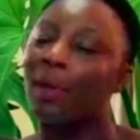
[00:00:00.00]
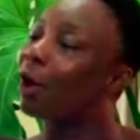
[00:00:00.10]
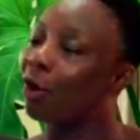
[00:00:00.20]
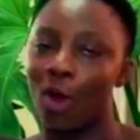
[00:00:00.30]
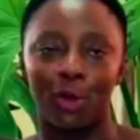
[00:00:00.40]
In Me.
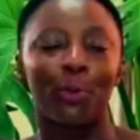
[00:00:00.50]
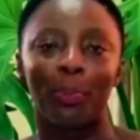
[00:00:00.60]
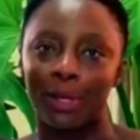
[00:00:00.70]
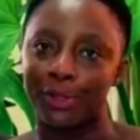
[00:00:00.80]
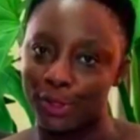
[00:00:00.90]
And God will
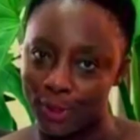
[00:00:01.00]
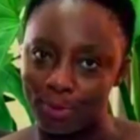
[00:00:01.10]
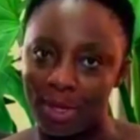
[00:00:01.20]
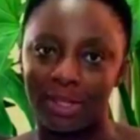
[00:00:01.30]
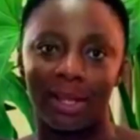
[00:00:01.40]
bless you
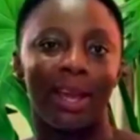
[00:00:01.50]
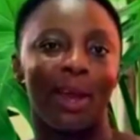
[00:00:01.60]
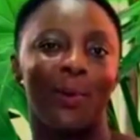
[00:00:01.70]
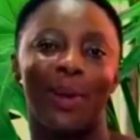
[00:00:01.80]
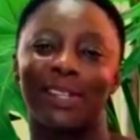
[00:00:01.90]
so much.
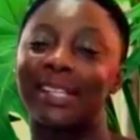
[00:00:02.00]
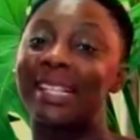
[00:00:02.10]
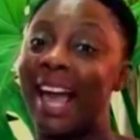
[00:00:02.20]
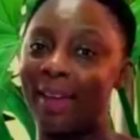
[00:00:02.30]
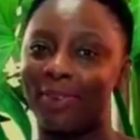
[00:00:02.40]
We are
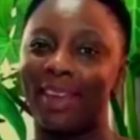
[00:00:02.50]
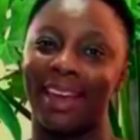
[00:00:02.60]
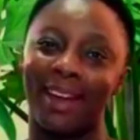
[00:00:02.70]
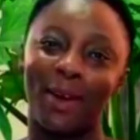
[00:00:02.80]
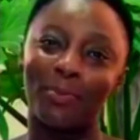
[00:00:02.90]
just live
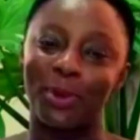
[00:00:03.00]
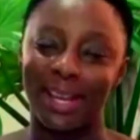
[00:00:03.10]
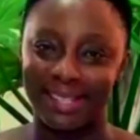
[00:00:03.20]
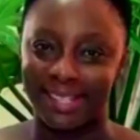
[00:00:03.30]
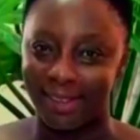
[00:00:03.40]
here on
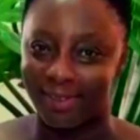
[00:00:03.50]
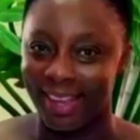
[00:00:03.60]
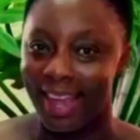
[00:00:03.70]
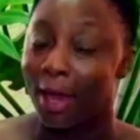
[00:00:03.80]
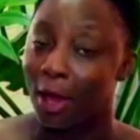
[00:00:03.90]
Praise
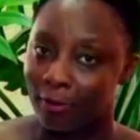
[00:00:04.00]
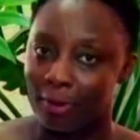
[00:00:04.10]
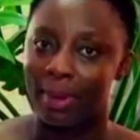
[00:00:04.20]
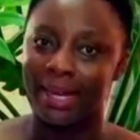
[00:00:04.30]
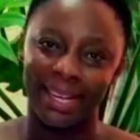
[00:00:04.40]
TV
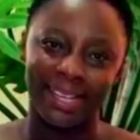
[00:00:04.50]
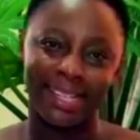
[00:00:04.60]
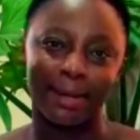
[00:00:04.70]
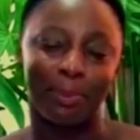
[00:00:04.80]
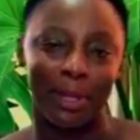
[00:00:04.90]
every Monday,
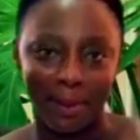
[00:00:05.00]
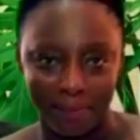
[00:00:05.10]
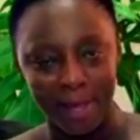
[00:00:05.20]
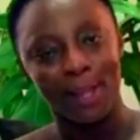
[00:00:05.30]
10 p.m.